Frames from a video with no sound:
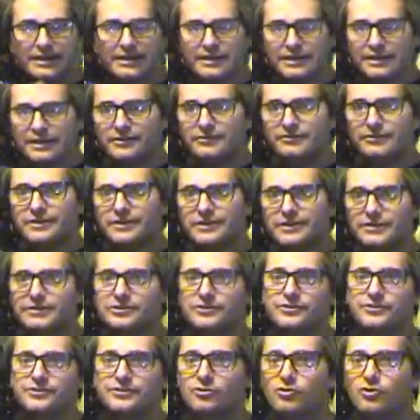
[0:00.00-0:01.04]
Here
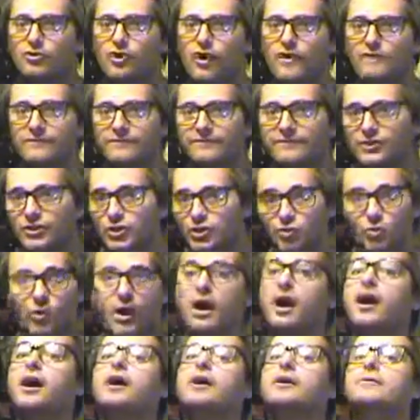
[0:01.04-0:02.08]
is your
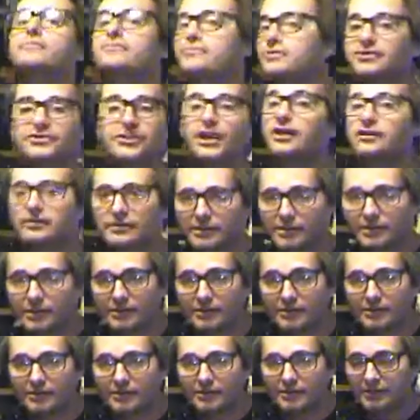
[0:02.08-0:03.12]
viewer
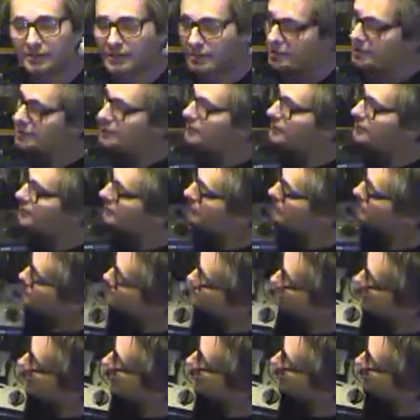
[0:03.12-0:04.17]
projector
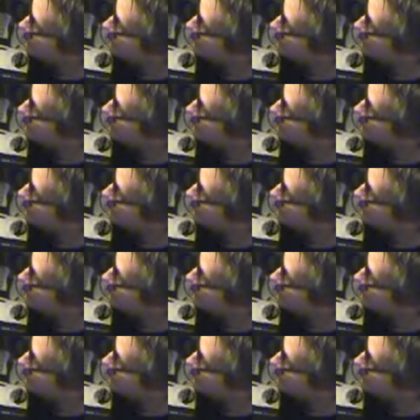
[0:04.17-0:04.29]
for the